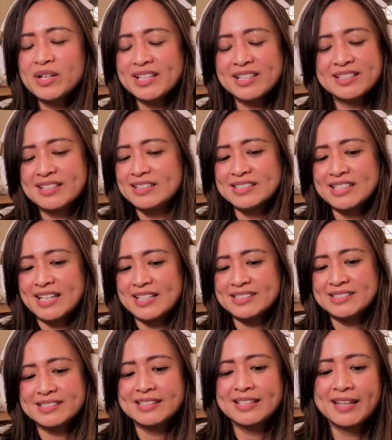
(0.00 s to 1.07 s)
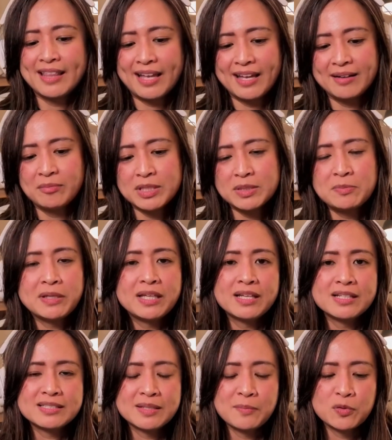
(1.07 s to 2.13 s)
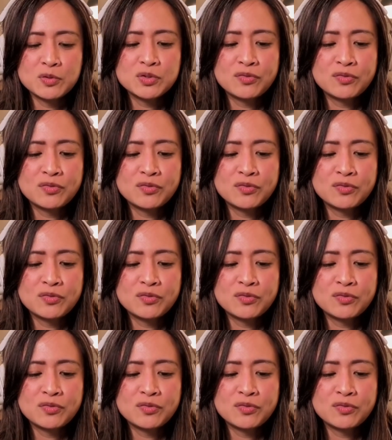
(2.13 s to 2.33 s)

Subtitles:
can contest that Miss Piggy is the most